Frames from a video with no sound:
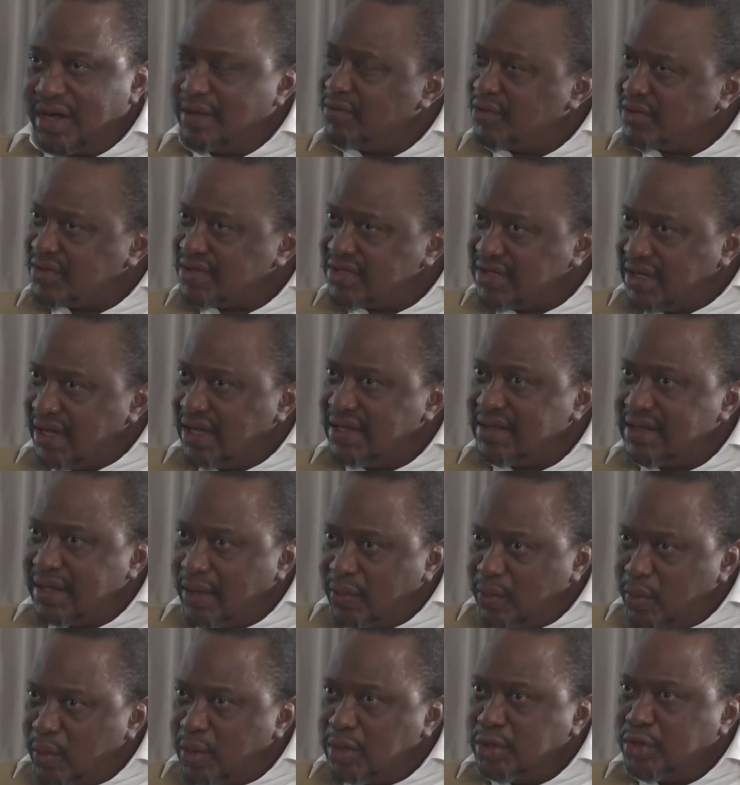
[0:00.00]
I'm not saying there
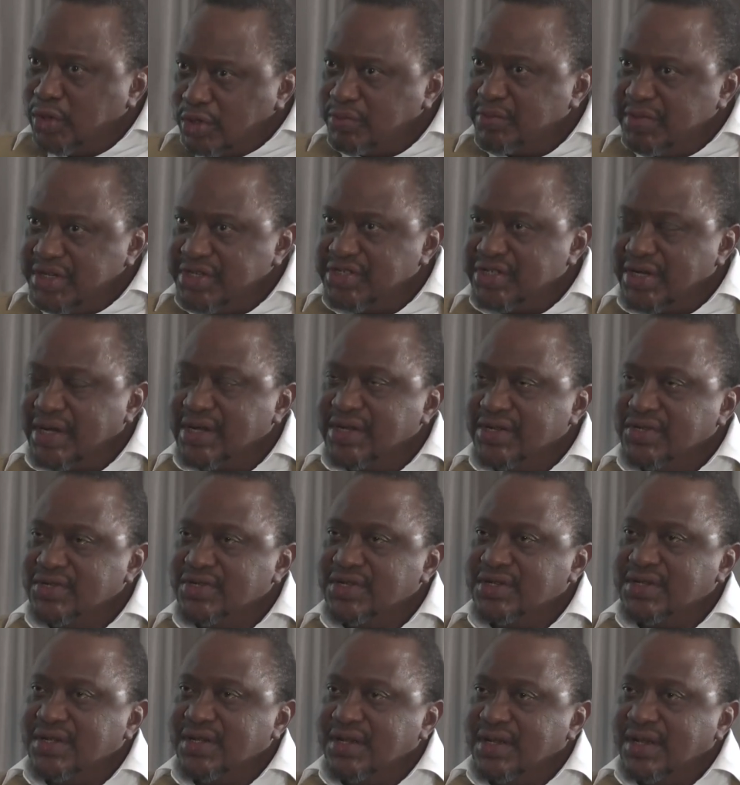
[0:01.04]
will not be
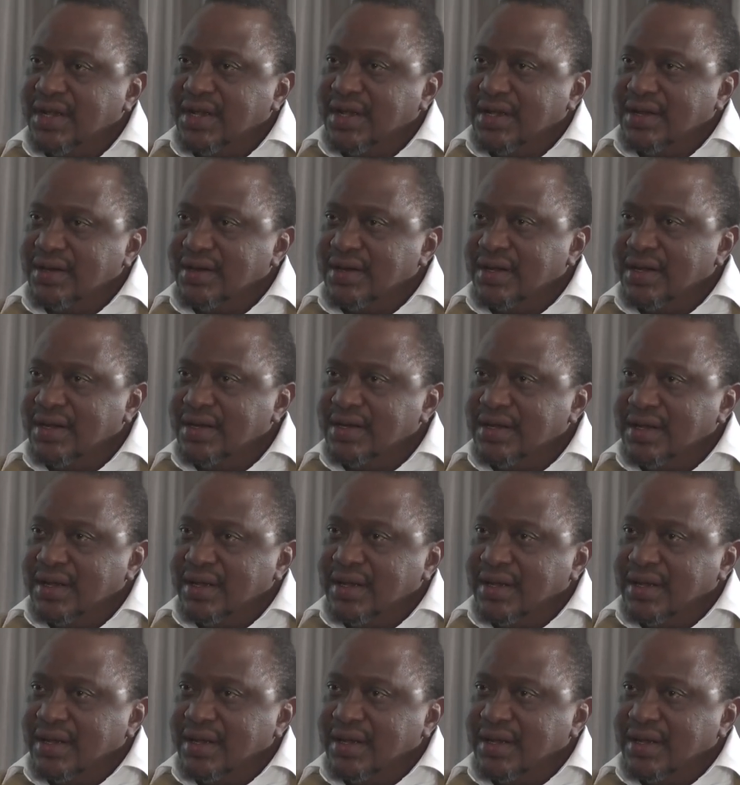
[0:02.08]
challenges, right?